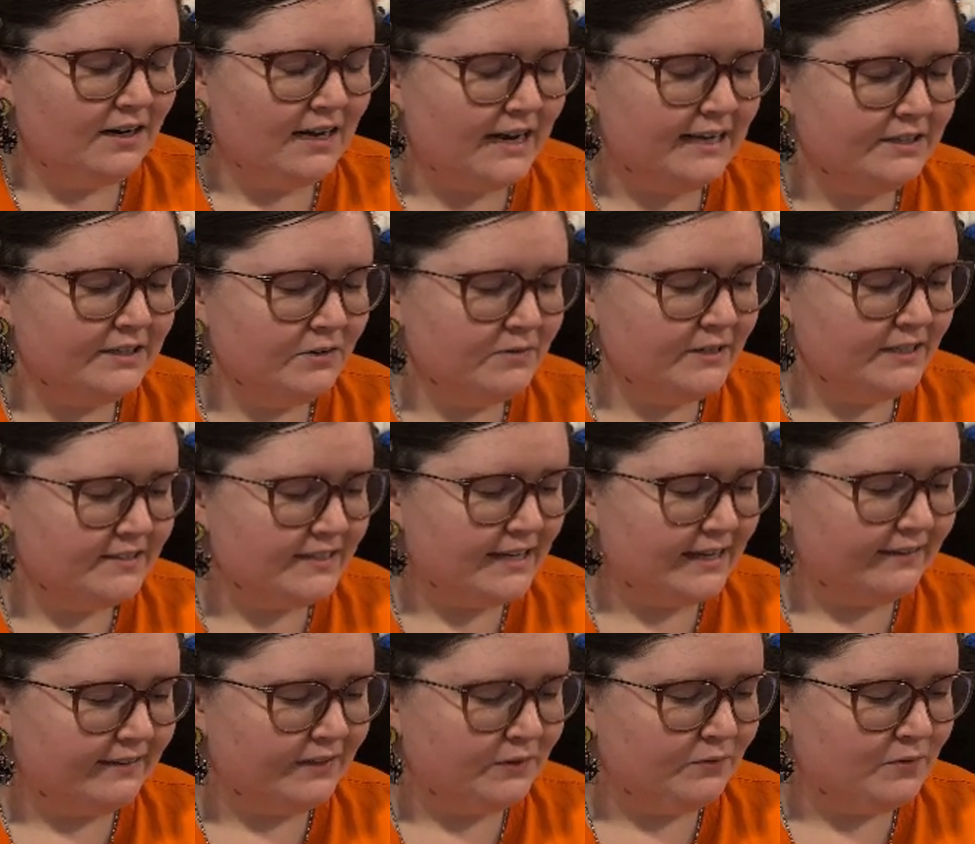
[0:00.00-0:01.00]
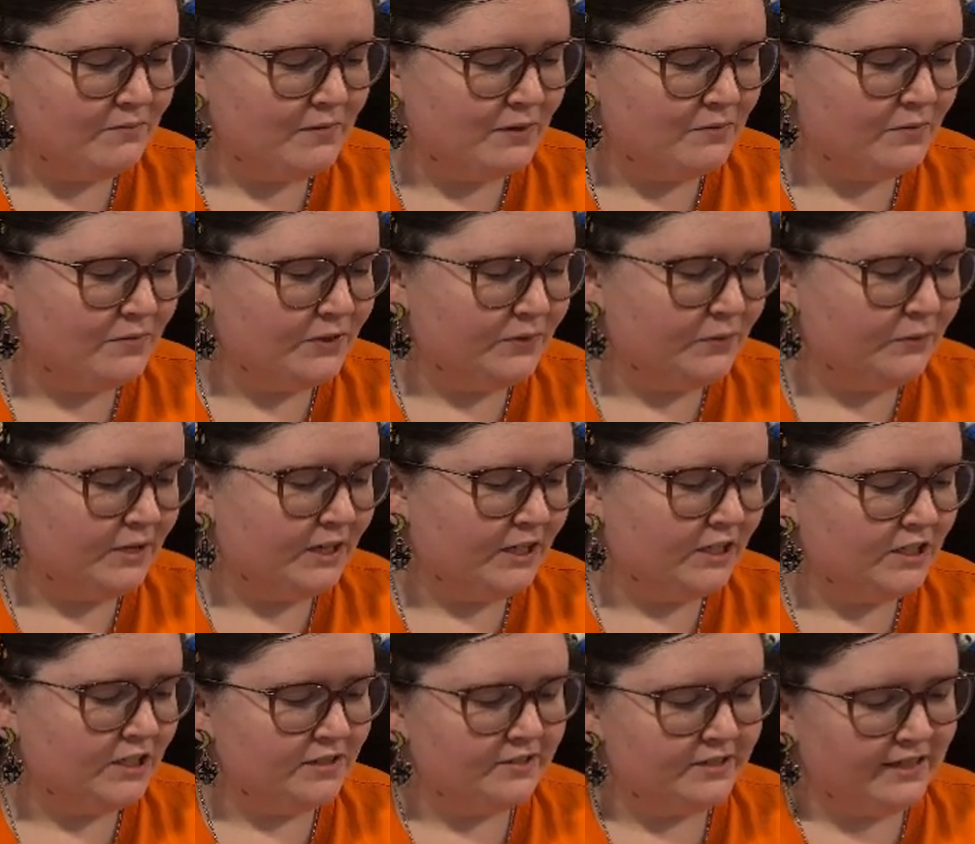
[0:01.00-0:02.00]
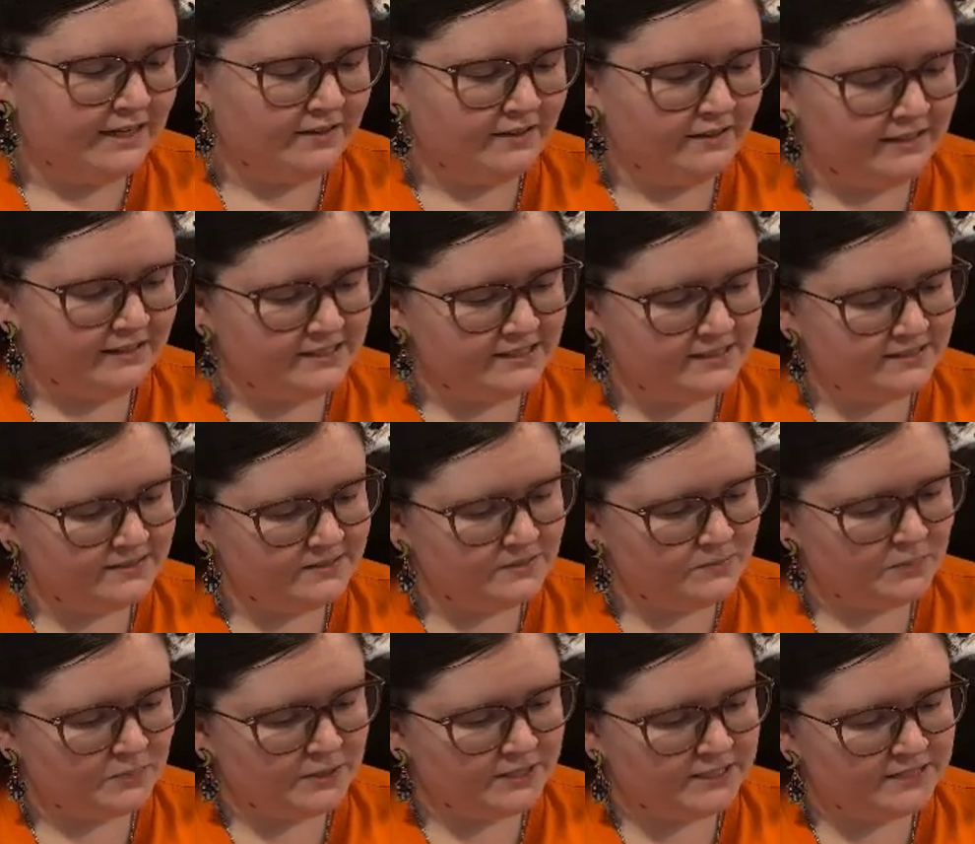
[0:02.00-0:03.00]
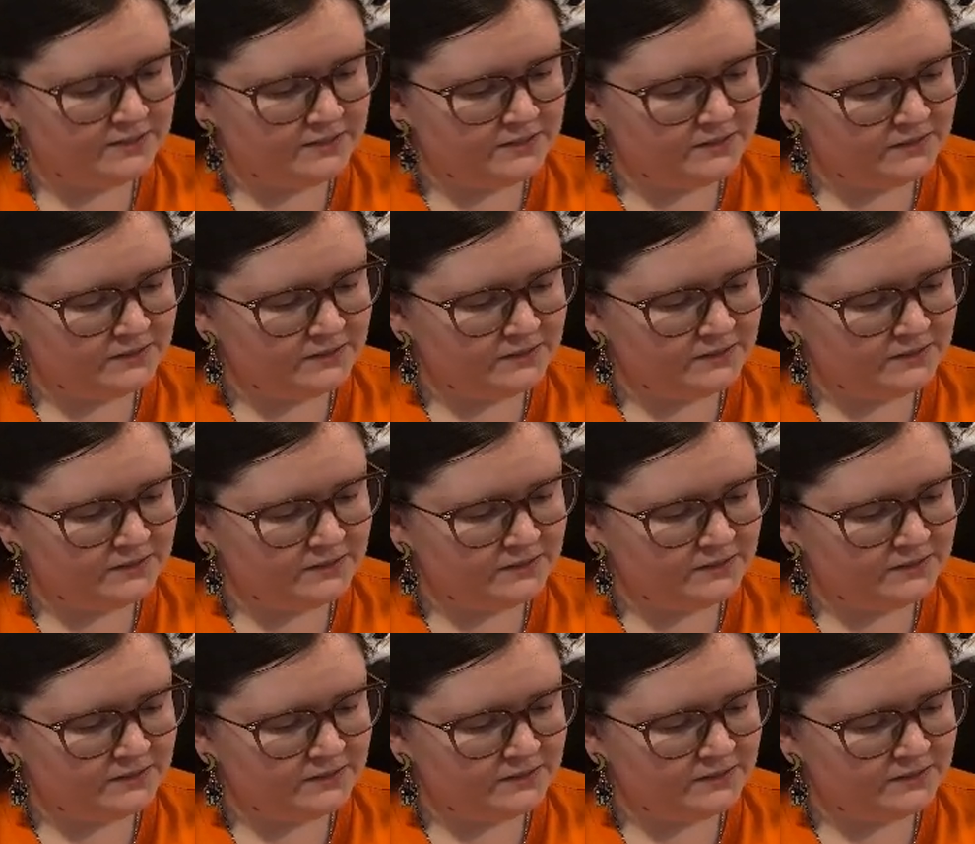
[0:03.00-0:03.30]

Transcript: I don't exactly remember what her title is, but